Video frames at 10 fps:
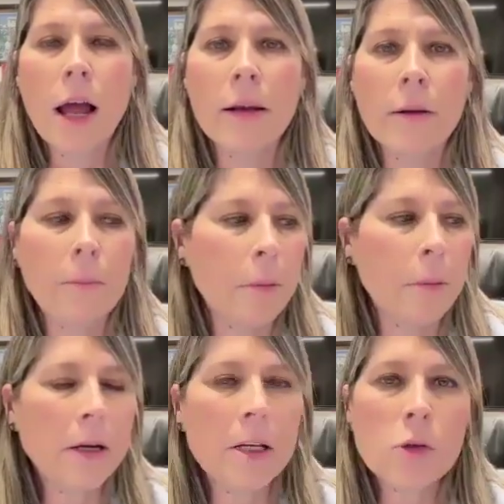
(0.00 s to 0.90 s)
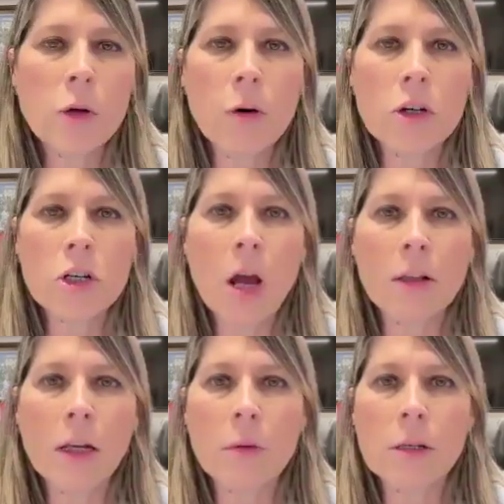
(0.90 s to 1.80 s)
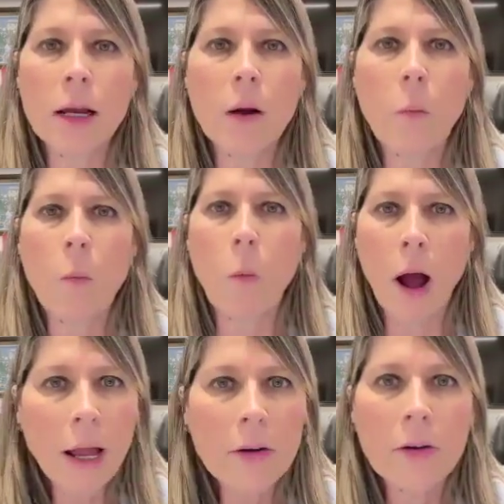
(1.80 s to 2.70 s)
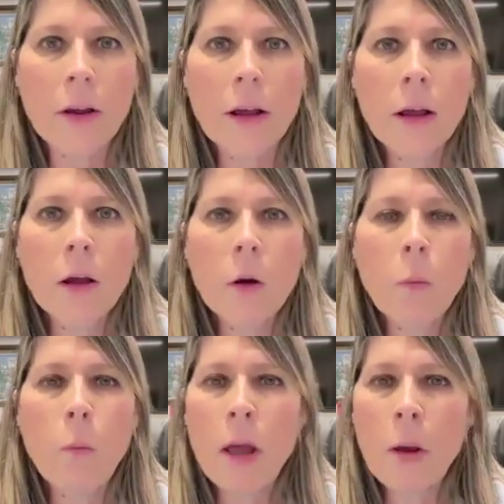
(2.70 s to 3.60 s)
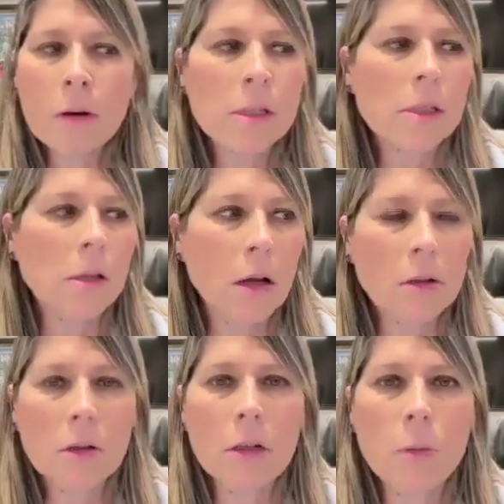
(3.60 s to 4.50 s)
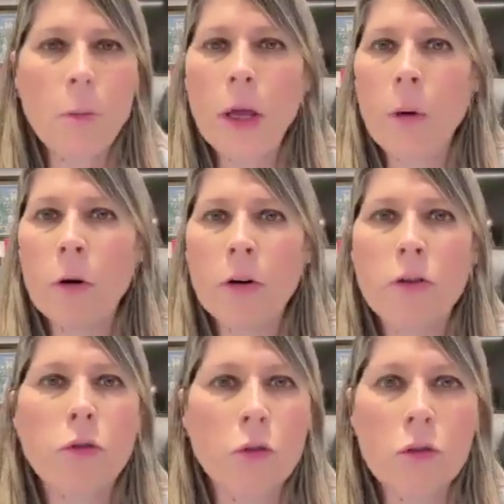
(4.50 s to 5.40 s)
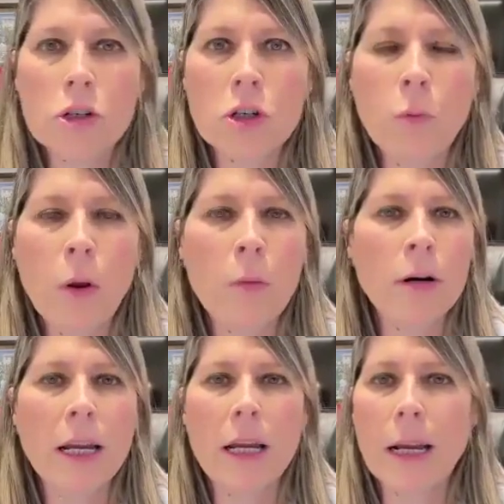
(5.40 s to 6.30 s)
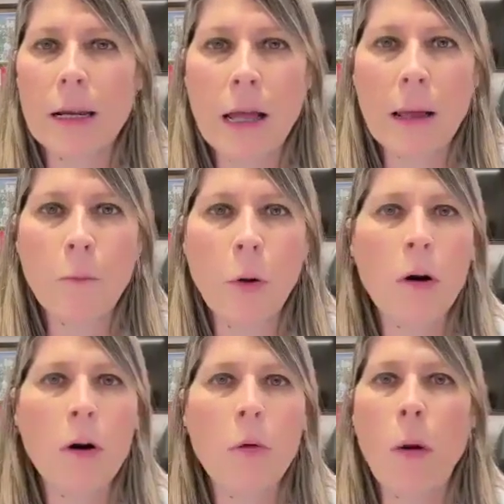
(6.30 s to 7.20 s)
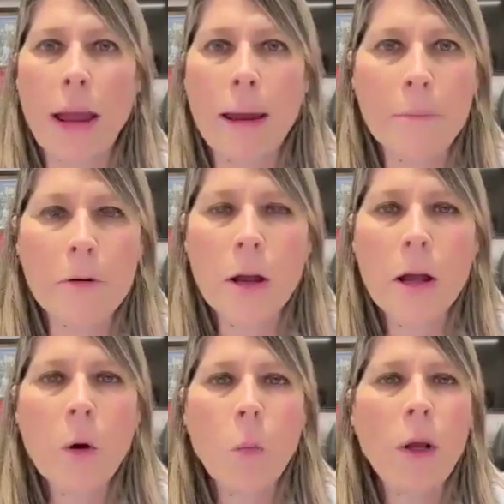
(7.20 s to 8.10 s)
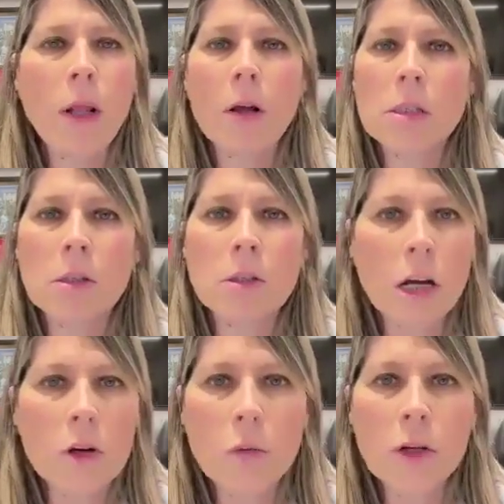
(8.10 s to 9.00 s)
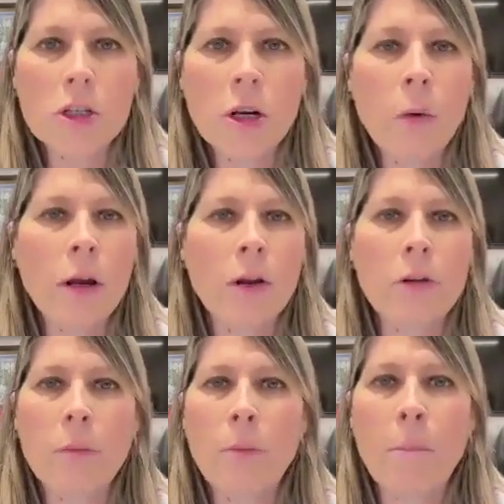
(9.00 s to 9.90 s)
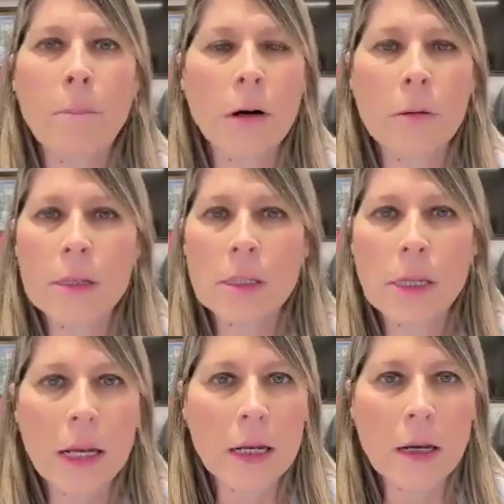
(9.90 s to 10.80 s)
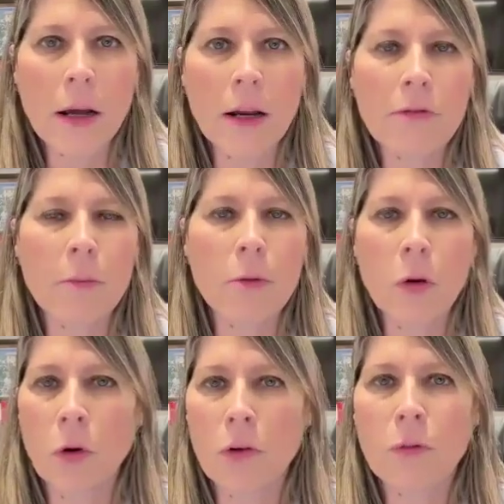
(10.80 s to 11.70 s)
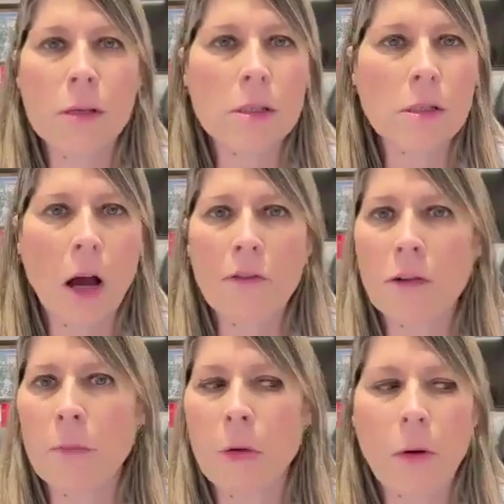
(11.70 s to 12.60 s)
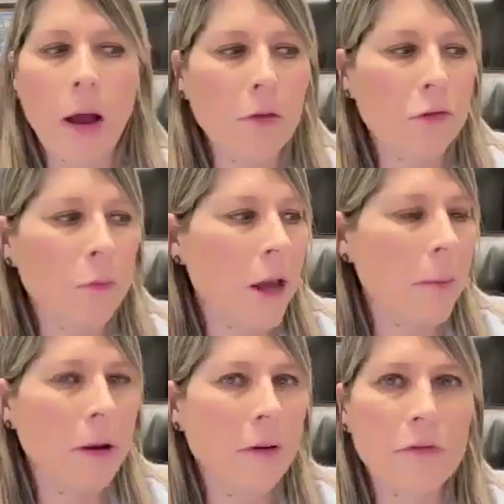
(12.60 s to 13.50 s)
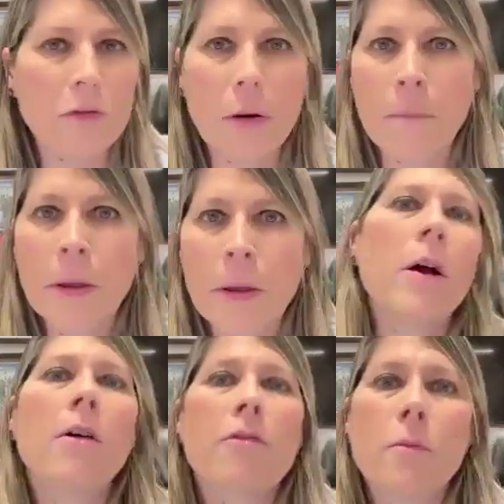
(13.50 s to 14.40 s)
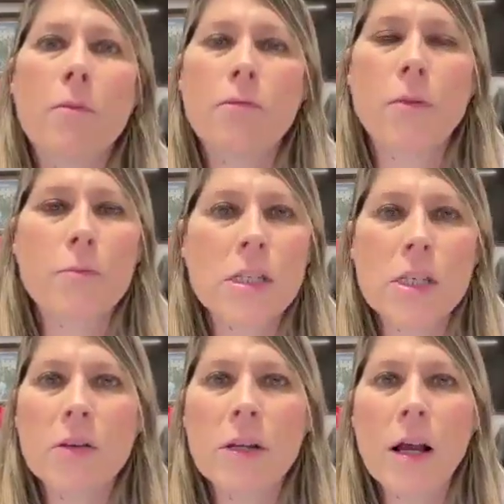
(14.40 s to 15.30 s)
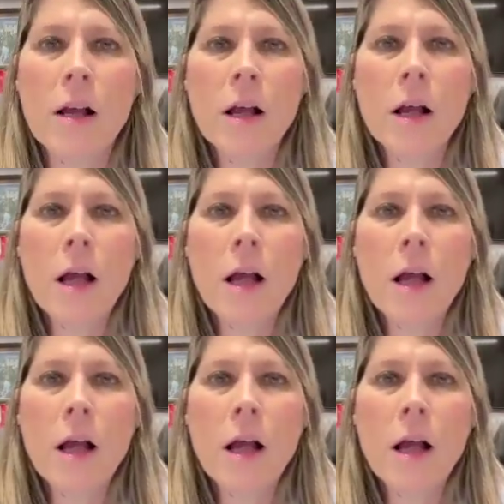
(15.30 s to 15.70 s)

And people in Israel were shocked. They were like, what? We were slaughtered, we were tortured, we were kidnapped, we were raped, we lost the entire region. We are under bombardments day and night from the north, from the south, from Iraq, from Yemen, from Syria.